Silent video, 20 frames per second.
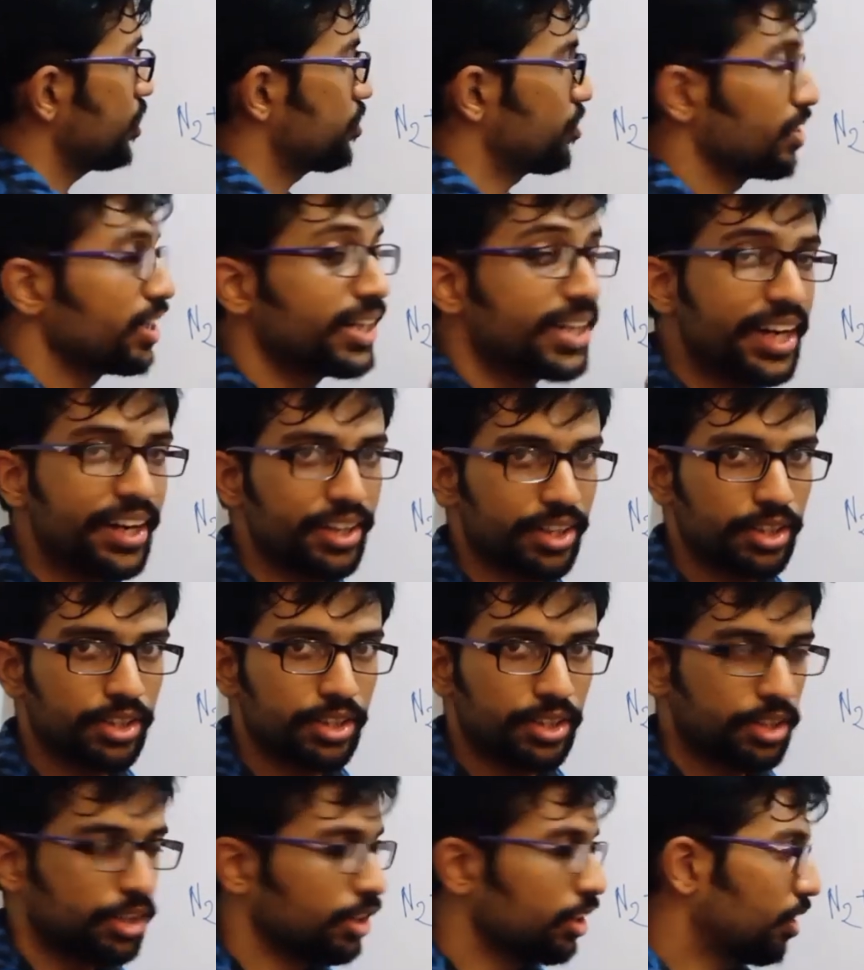needed
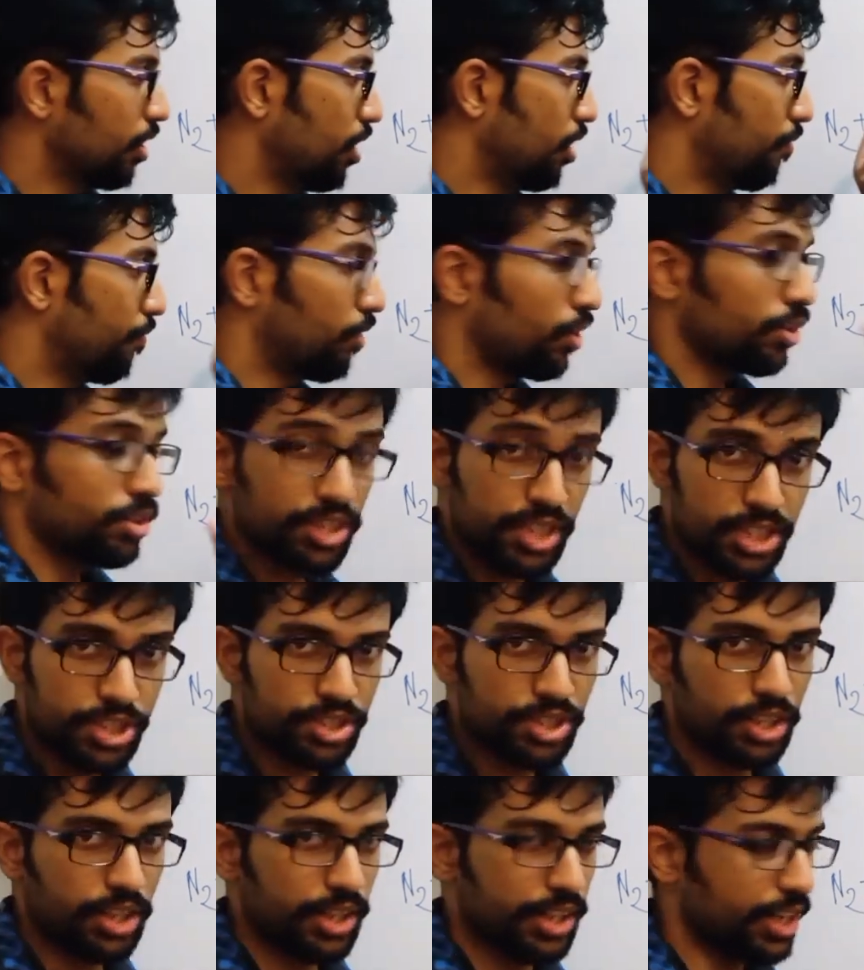for
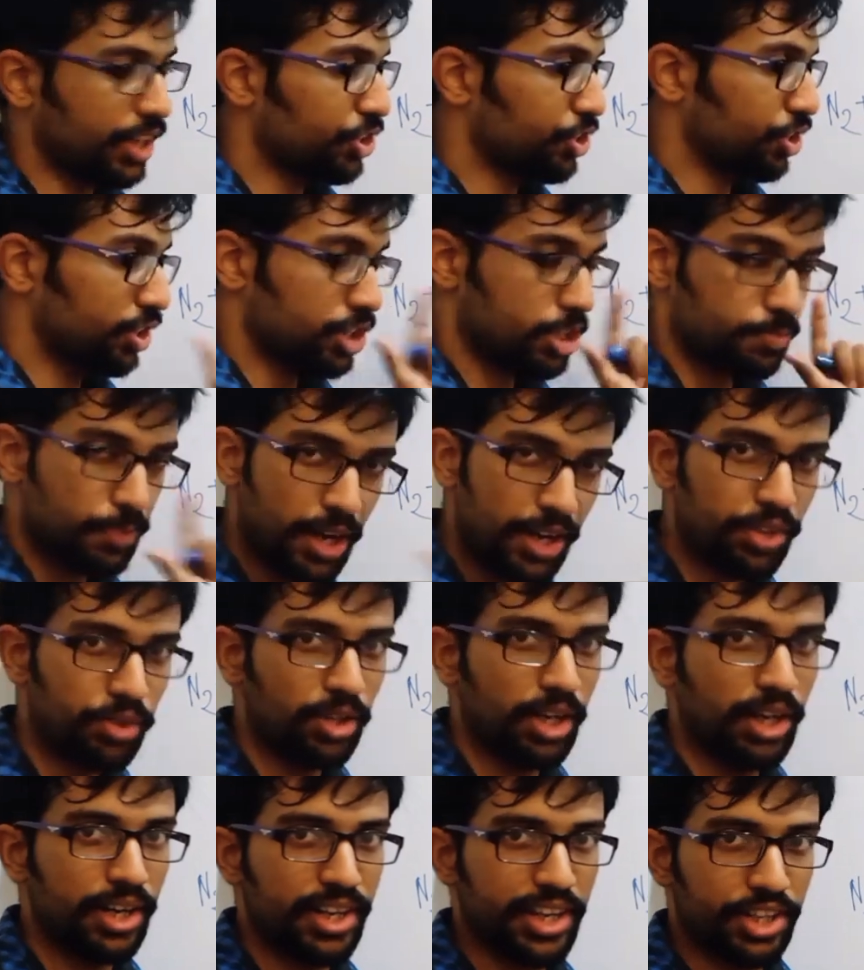this reaction, this
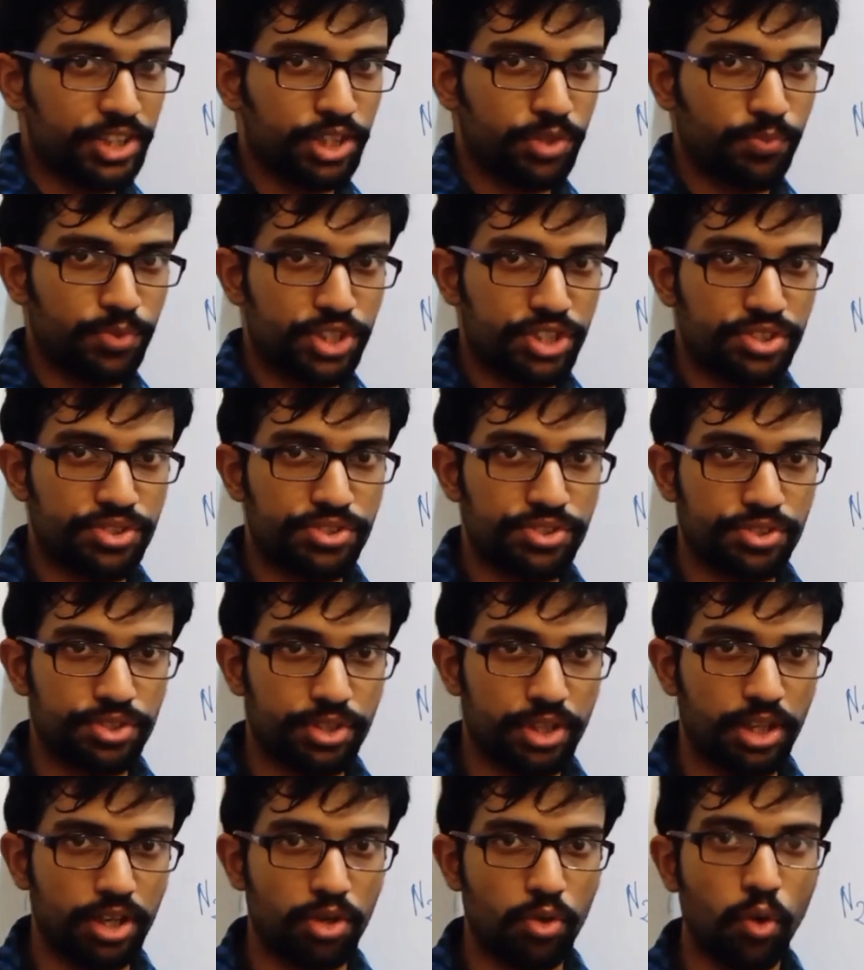particular reaction, which is
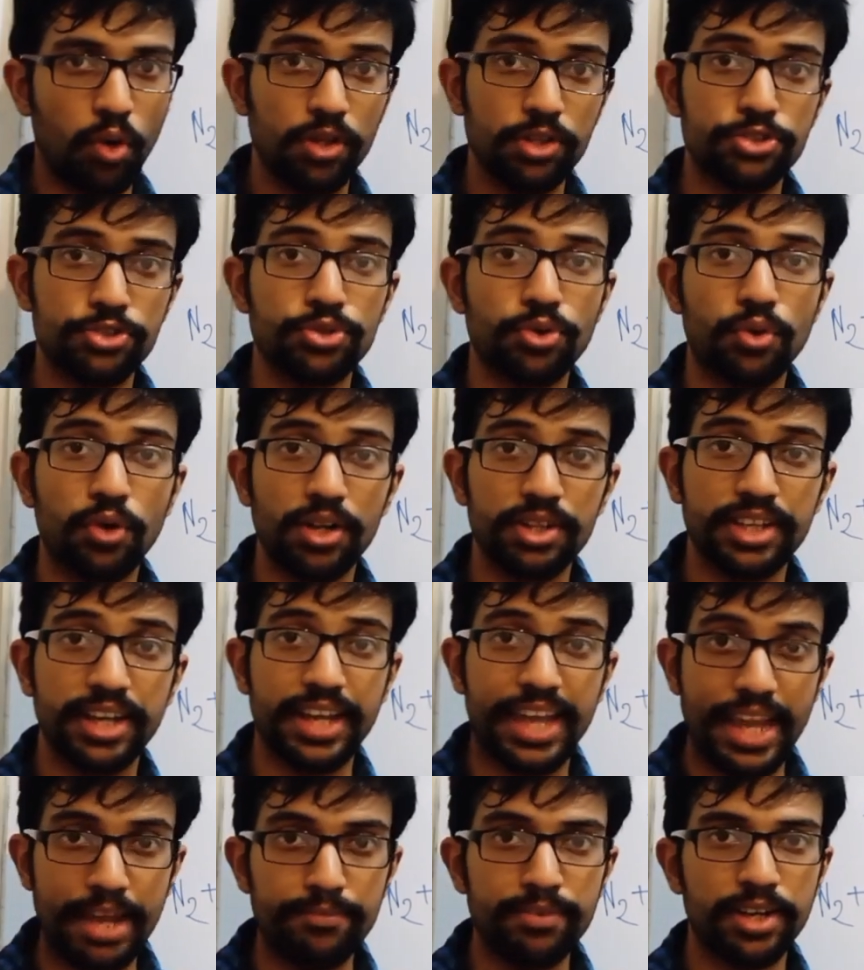also called the
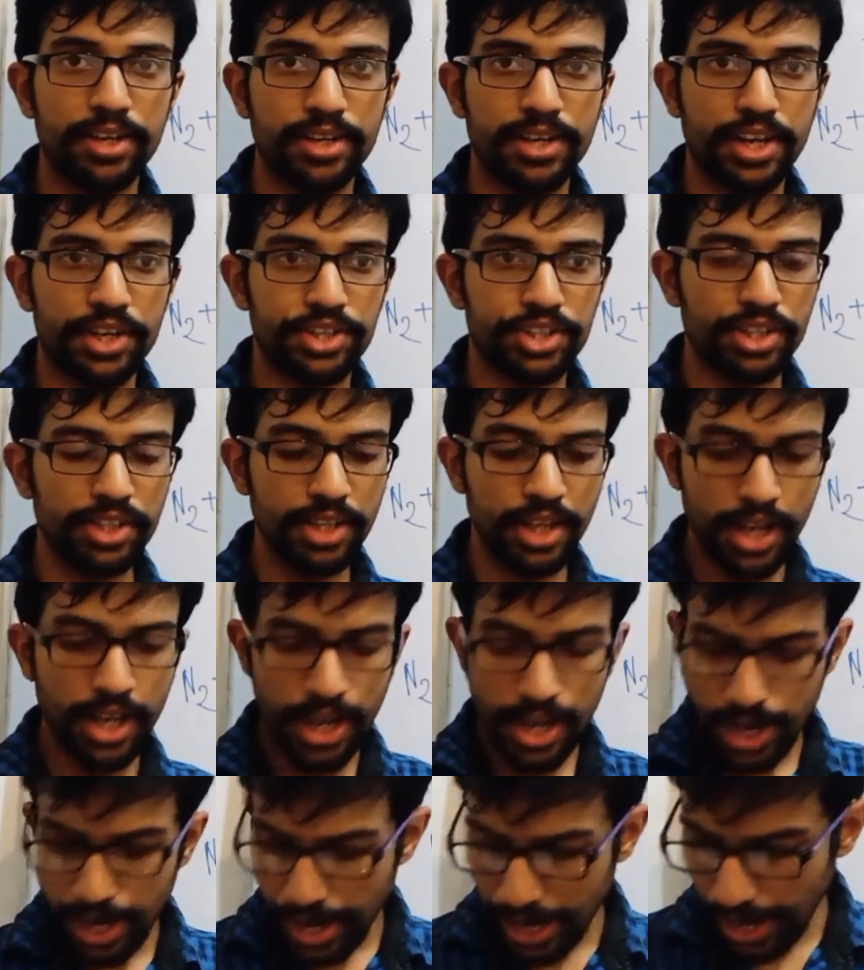Haber reaction.
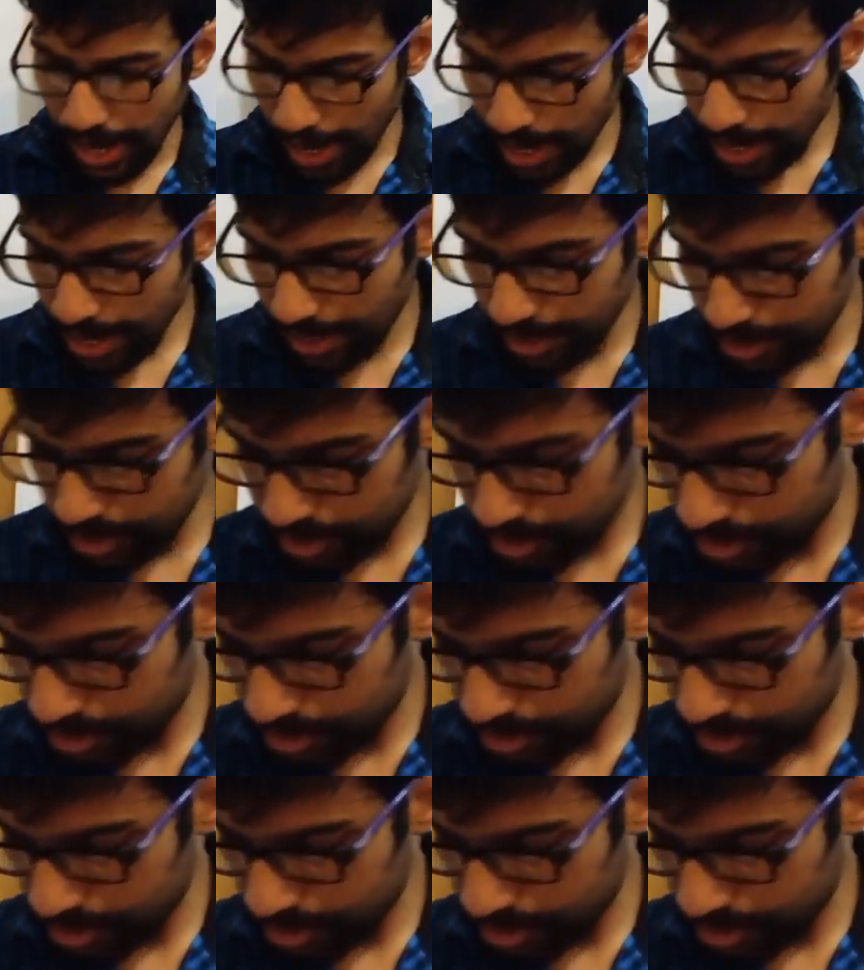And